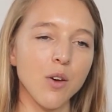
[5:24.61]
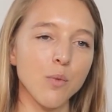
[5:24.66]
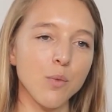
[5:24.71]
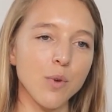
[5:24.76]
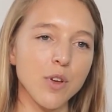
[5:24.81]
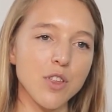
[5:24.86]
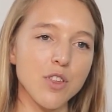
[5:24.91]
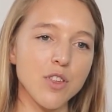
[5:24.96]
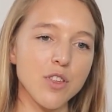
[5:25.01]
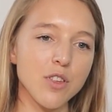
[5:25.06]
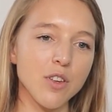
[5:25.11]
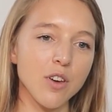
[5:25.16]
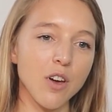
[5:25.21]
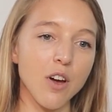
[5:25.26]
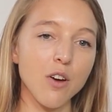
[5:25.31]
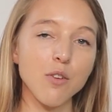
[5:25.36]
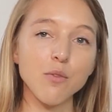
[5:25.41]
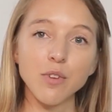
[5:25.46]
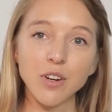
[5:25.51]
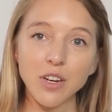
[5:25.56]
which
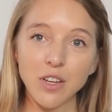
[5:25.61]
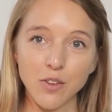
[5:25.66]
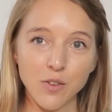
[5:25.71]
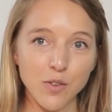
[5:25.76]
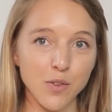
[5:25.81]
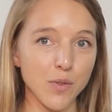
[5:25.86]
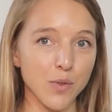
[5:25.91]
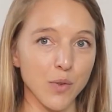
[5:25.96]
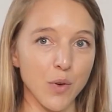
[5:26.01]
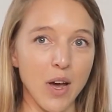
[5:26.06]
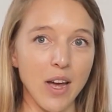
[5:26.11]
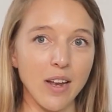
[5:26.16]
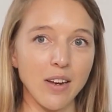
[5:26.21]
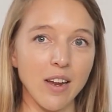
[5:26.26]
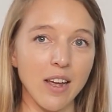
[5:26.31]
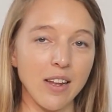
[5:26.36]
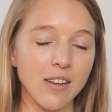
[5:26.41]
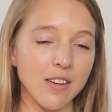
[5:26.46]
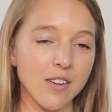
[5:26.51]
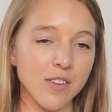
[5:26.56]
are really useful,
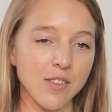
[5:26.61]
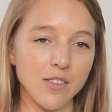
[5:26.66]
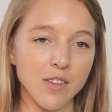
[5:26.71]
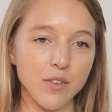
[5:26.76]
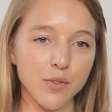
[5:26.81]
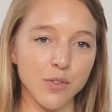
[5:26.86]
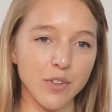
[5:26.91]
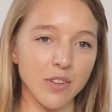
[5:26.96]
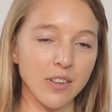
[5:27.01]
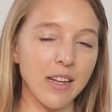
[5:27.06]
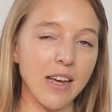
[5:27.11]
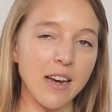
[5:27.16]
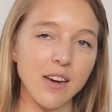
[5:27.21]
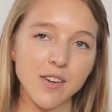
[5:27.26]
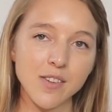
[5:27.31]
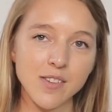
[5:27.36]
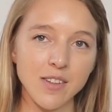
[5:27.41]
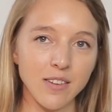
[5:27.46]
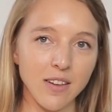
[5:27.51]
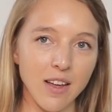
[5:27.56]
and there's different
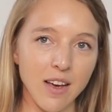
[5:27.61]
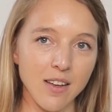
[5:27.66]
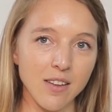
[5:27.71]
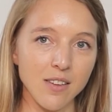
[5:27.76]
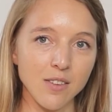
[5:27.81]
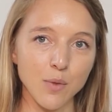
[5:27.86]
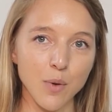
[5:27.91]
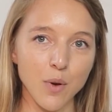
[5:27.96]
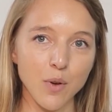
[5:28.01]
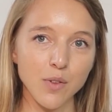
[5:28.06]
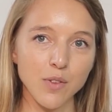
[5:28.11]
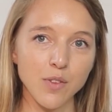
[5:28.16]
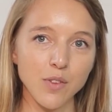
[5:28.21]
layers in that as well.